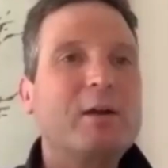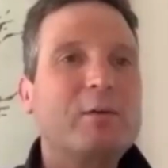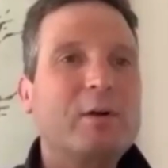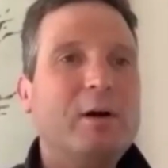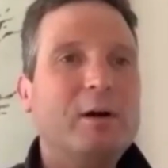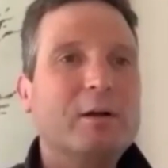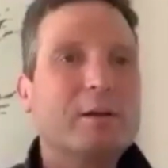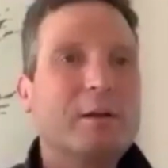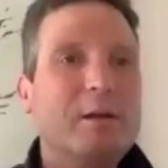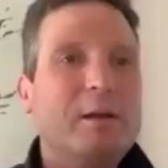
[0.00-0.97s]
wrong,
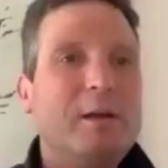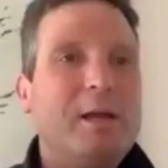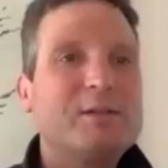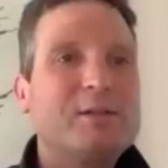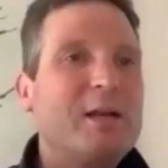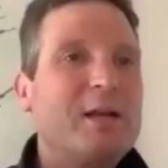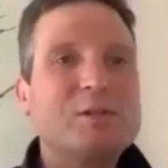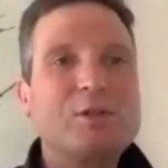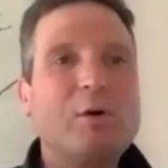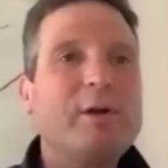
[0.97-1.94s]
instead of
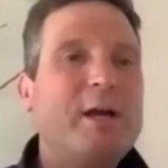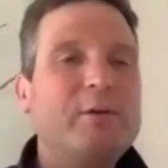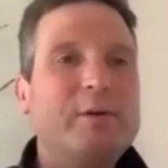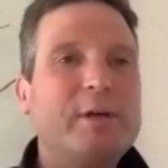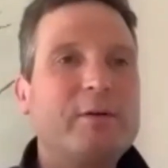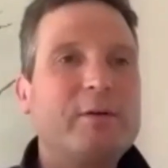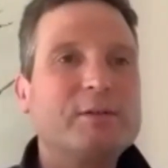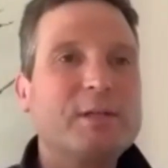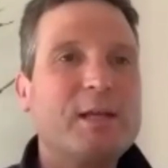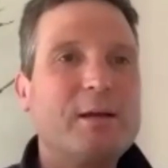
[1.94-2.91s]
just going on to another
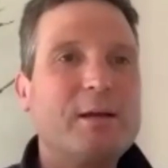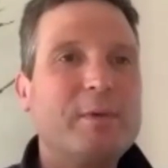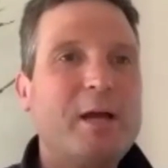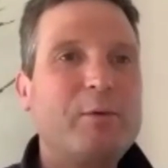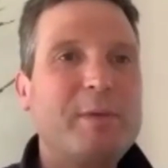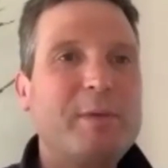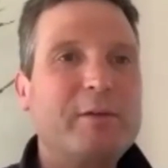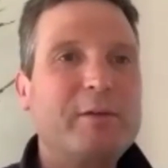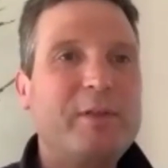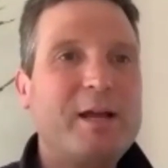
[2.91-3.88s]
exam, I would make
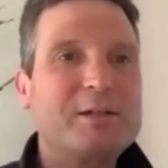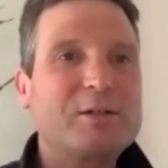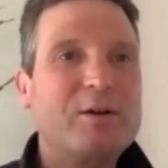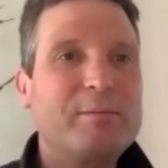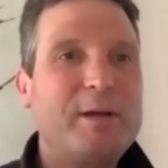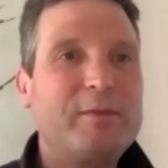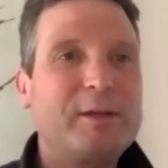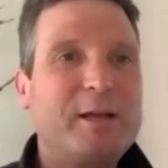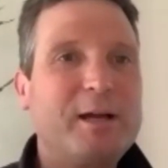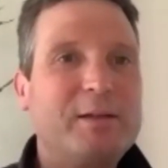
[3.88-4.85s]
a flashcard about the
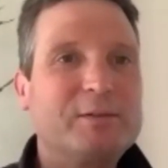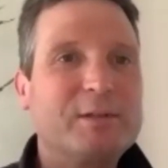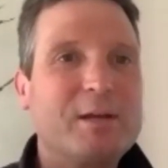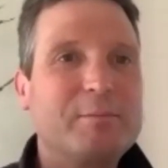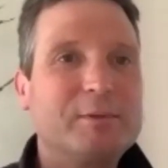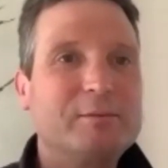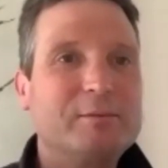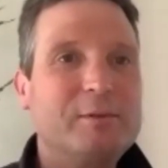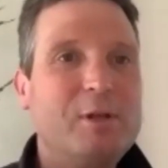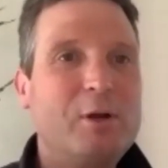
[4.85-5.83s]
concept,
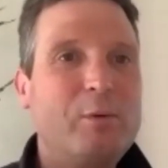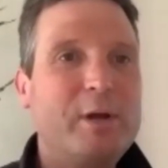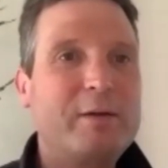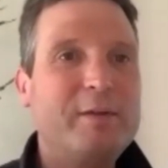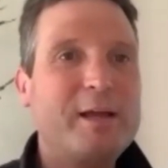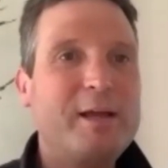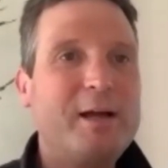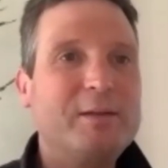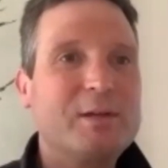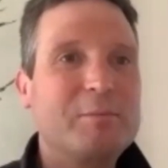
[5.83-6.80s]
you know, whatever that
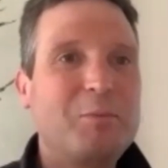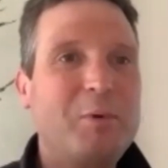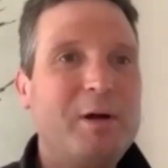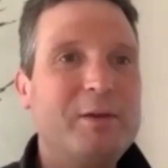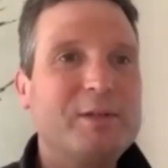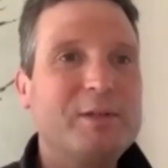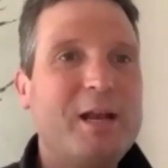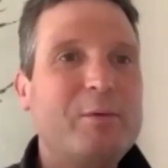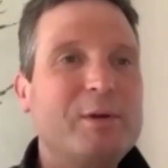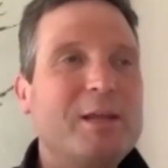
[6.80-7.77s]
concept was.
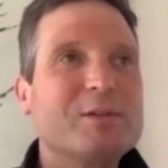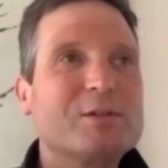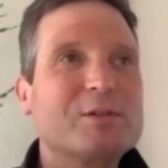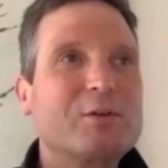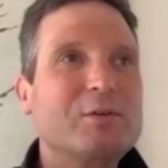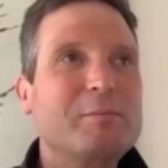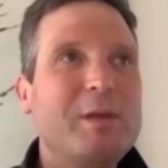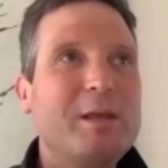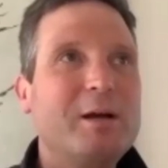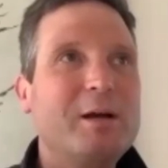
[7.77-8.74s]
And I would even start to
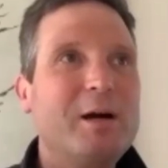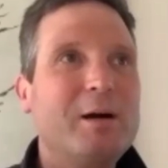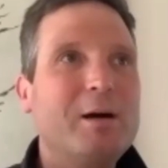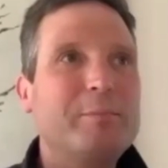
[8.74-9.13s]
make up